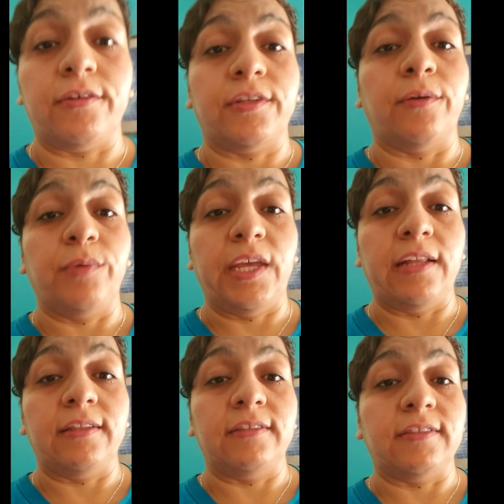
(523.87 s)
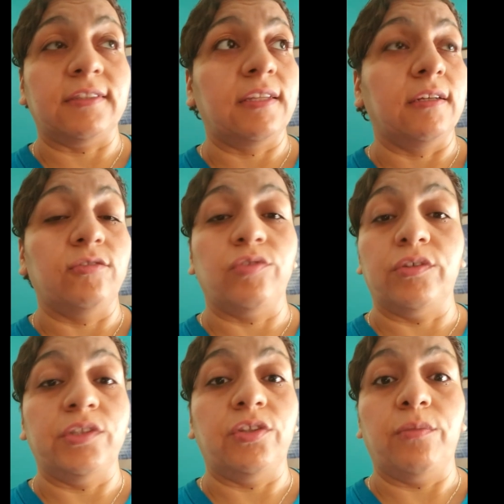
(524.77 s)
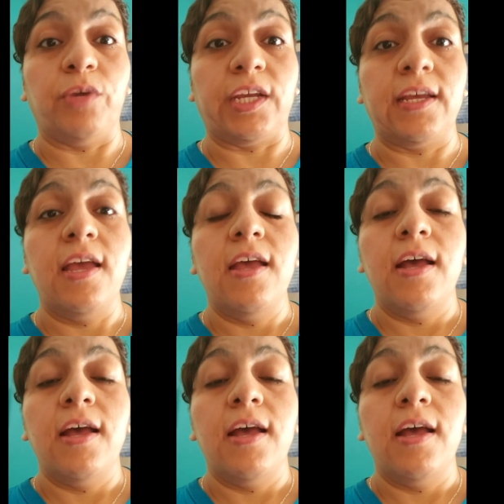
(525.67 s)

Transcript: So we had to just drill into the brick.